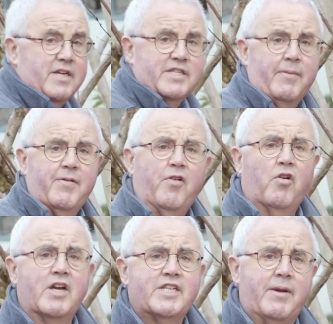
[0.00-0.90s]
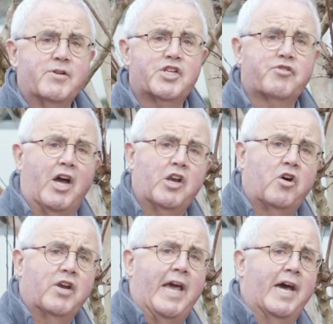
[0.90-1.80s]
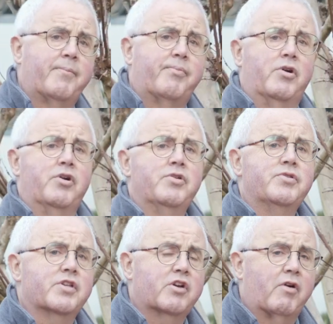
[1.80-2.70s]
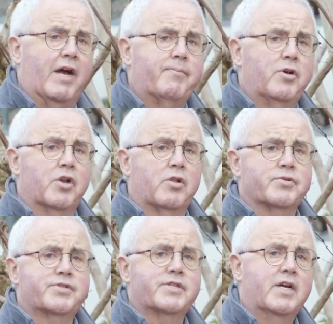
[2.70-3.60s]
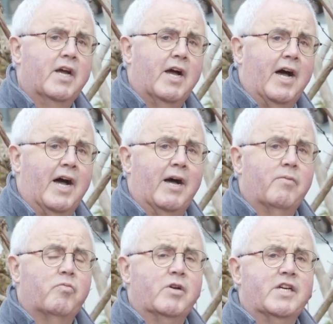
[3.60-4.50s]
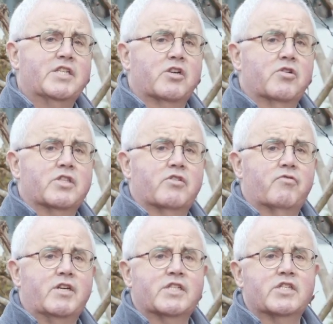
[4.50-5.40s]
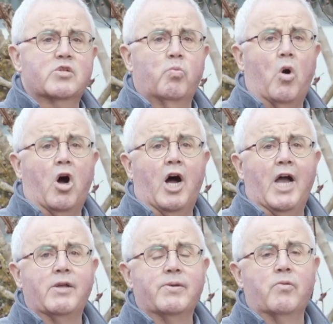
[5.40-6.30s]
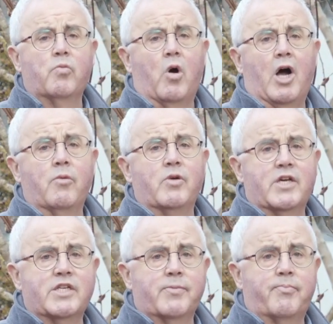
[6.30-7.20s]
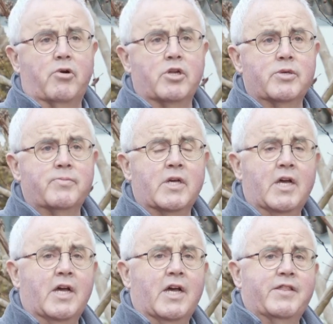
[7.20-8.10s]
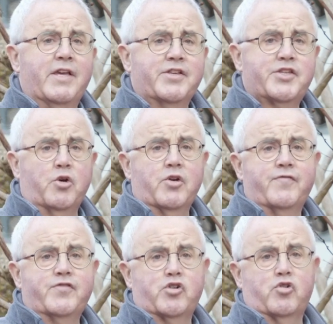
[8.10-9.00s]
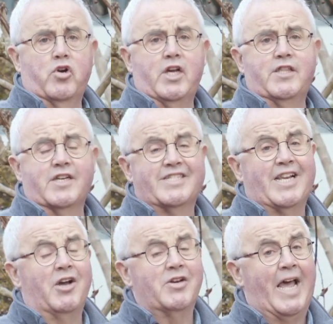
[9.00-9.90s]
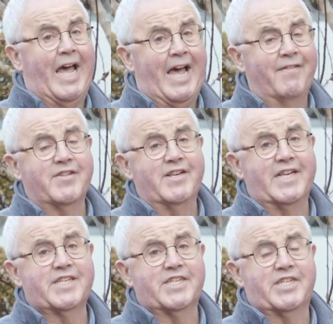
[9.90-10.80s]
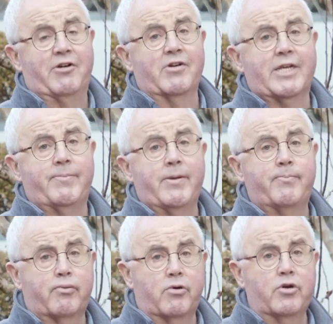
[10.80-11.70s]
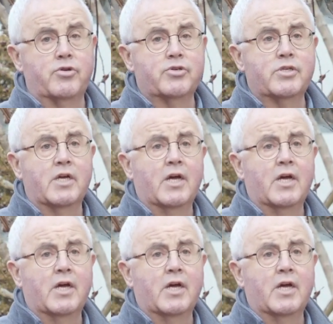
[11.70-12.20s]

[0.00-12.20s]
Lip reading: So before I demonstrate on how to prune the crepe myrtles, we need to look at the reasons why we need to prune them. They're the sort of tree that don't have to necessarily be pruned,